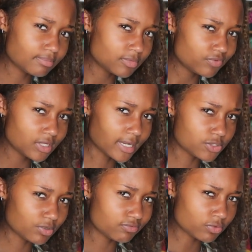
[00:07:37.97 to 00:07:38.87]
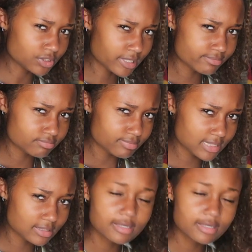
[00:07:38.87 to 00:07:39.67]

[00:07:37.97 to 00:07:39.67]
movie, A24 type beat.